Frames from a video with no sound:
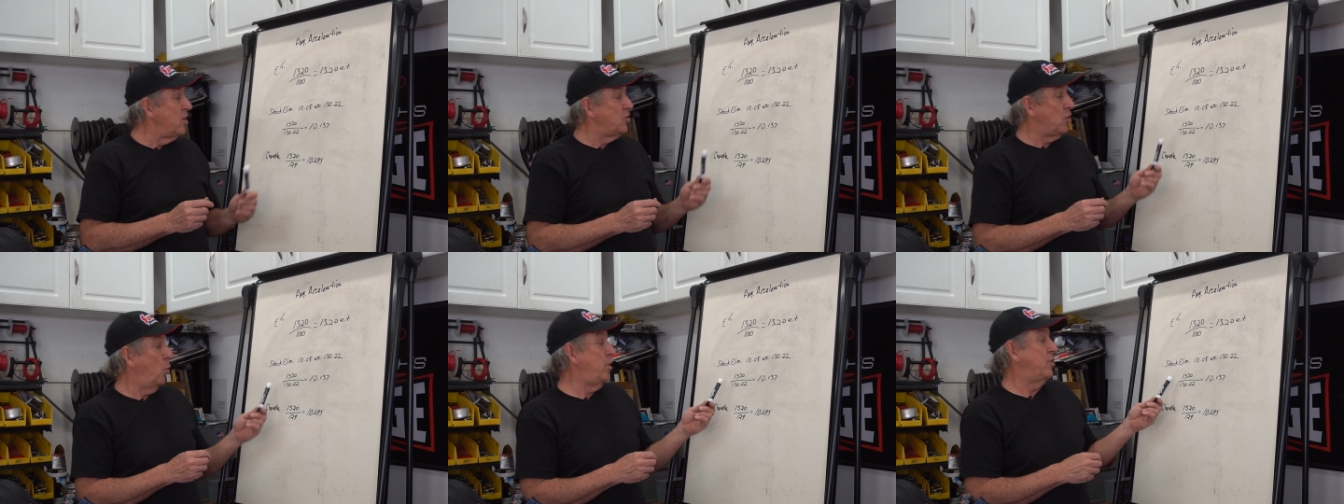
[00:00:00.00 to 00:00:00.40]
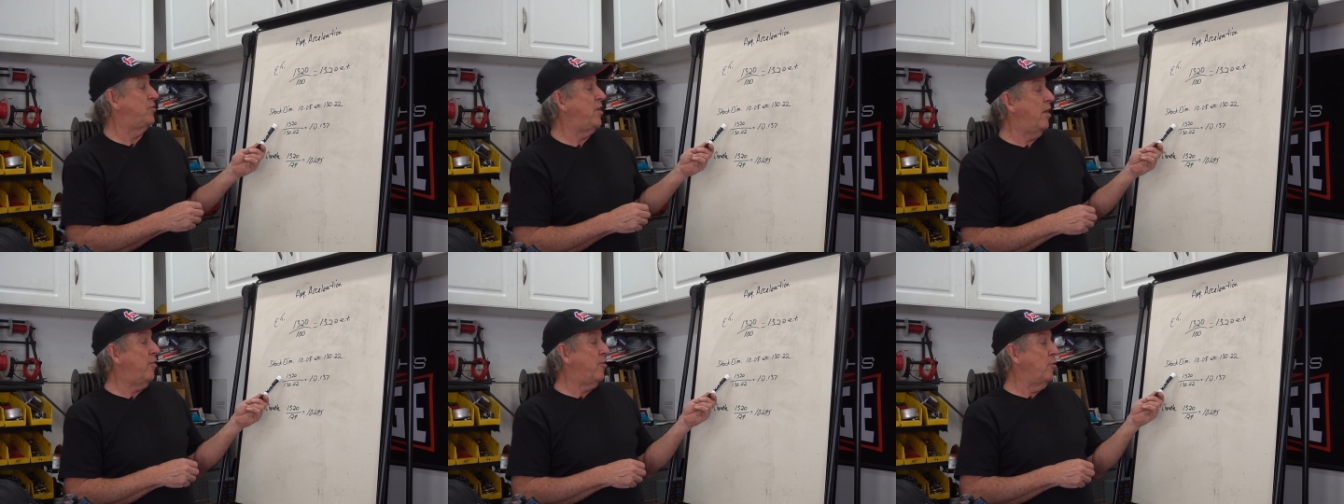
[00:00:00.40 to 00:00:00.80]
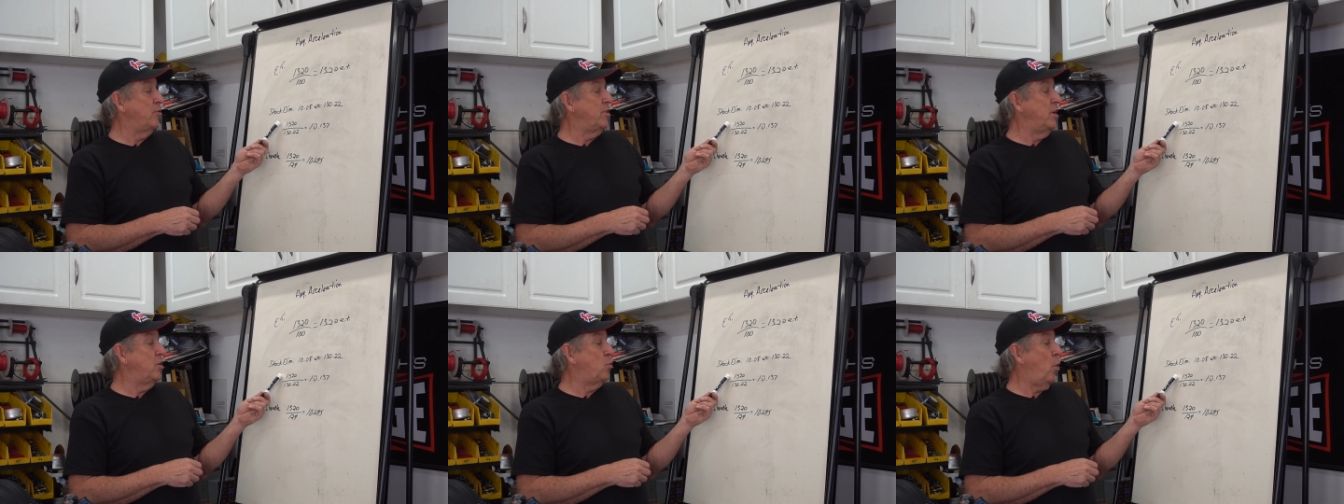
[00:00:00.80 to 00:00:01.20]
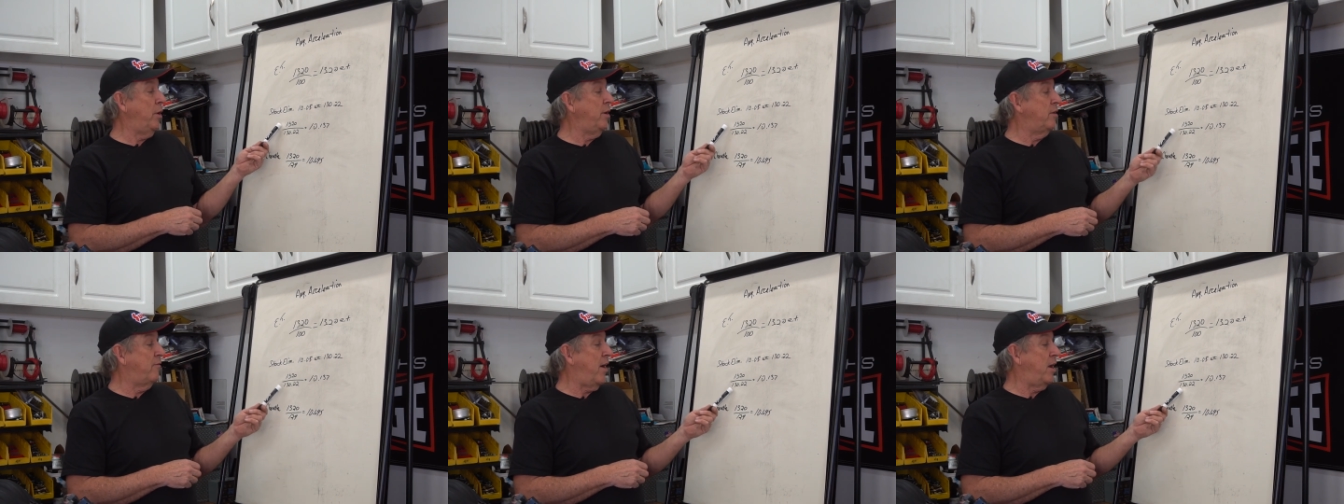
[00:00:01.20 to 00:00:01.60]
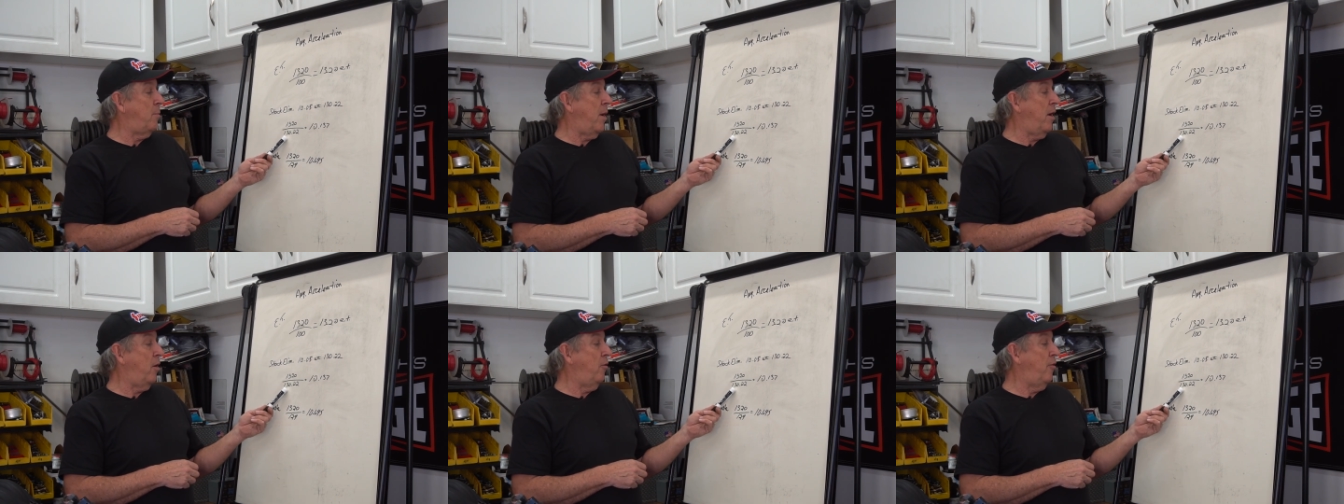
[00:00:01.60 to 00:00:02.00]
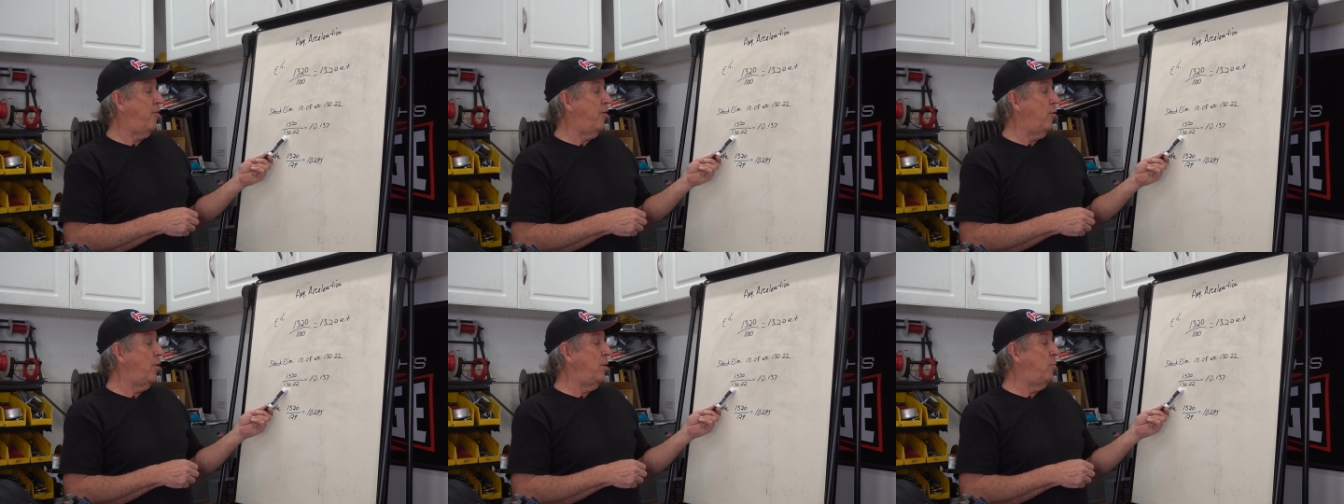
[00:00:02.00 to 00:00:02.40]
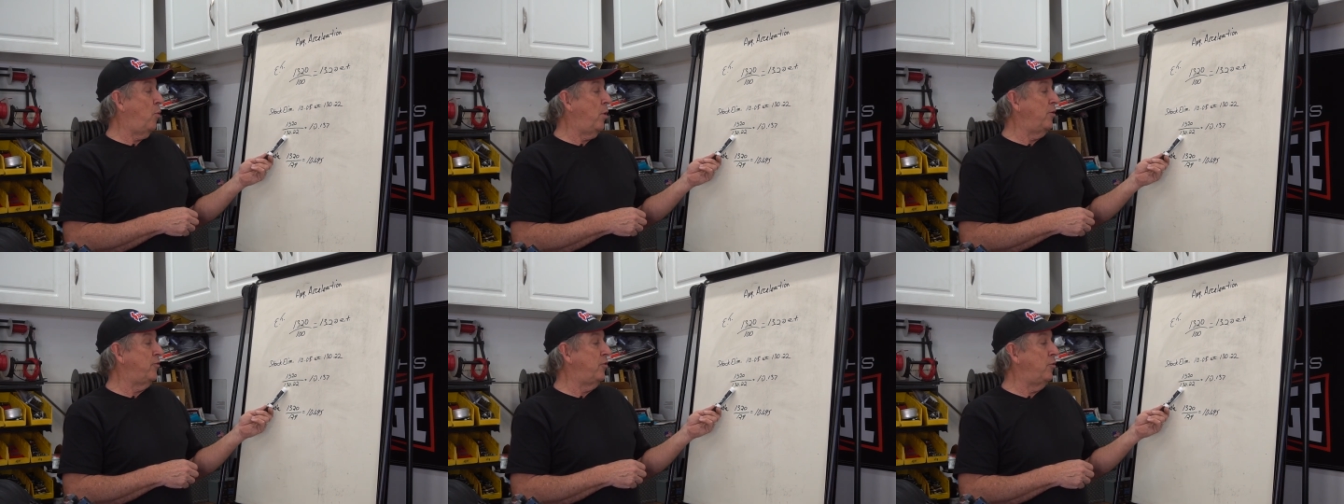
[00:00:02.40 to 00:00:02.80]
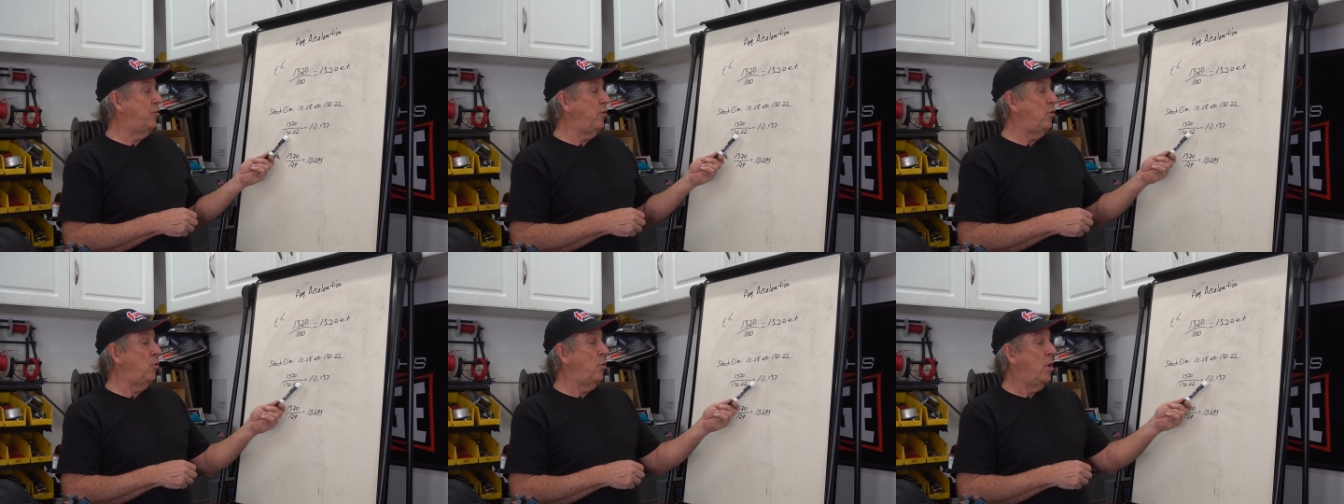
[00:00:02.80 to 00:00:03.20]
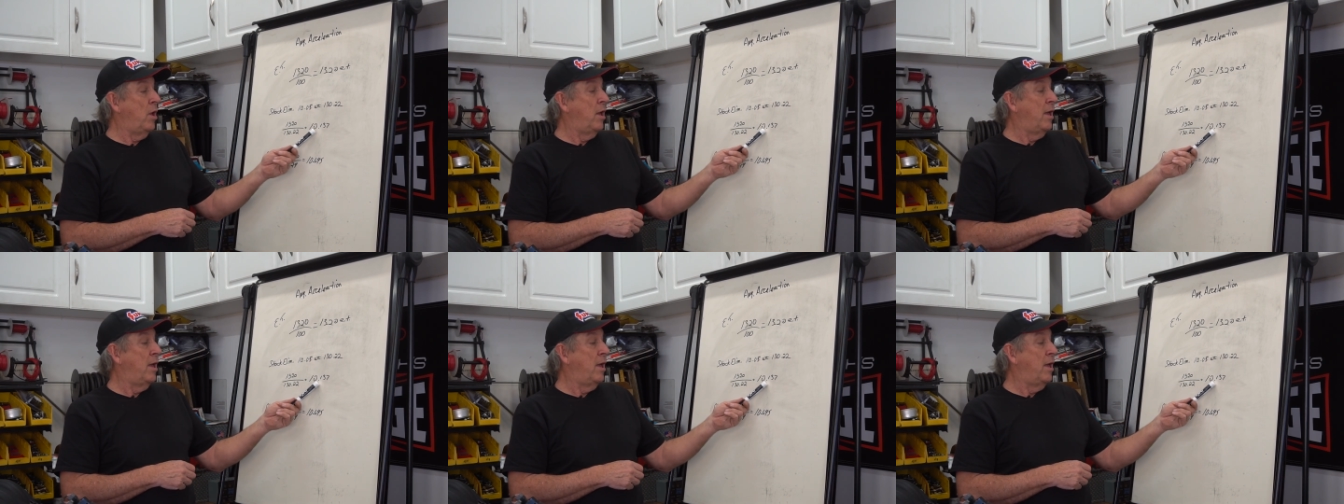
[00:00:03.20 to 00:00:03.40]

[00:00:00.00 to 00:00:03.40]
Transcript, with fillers: So we just take thirteen twenty divided by one hundred thirty point two two.